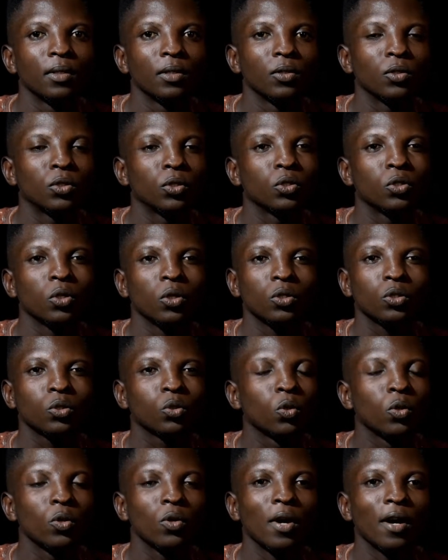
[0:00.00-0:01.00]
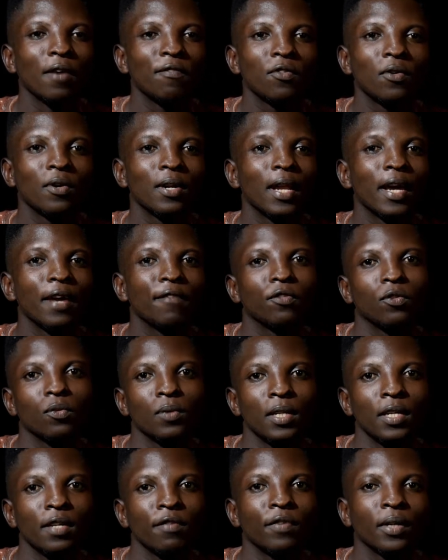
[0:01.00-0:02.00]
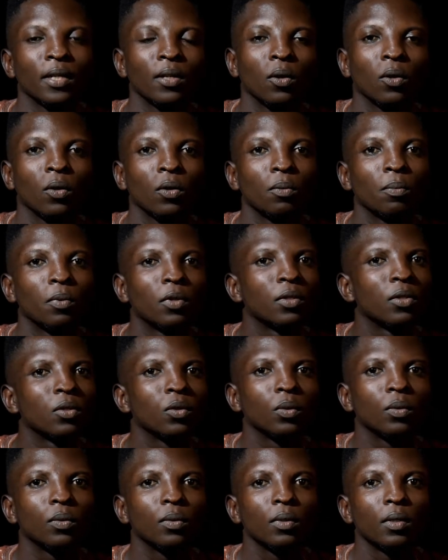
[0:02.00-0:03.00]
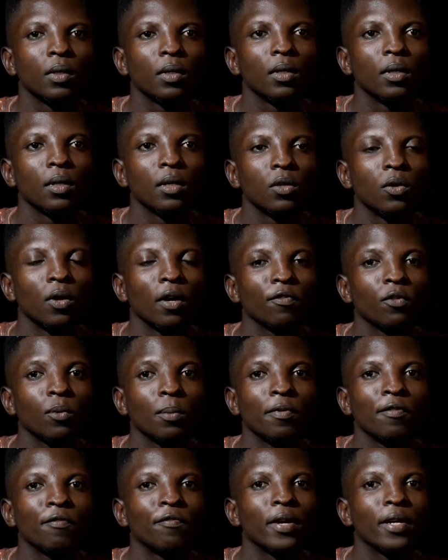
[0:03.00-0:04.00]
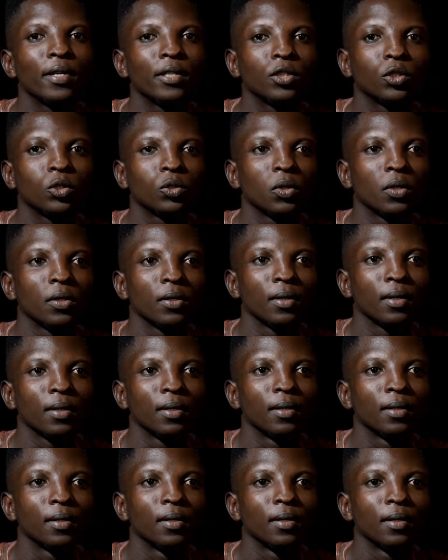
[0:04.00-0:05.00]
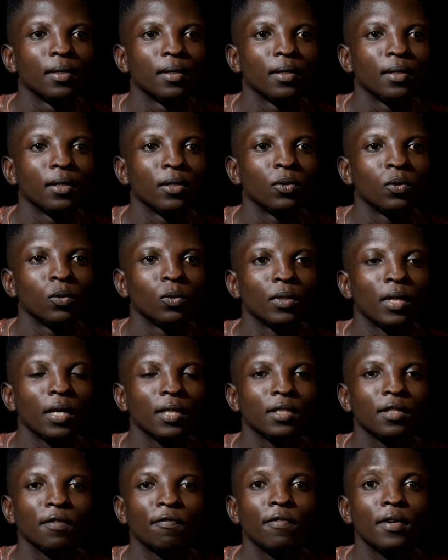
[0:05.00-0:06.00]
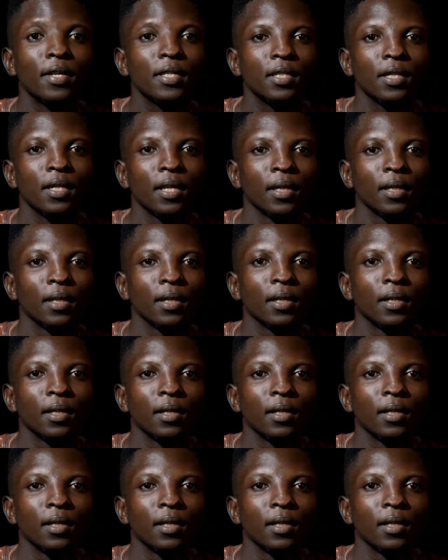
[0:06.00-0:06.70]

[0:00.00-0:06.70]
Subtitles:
You should just go, you have your life to live and all. But no, you have to be very strong. That's the first thing.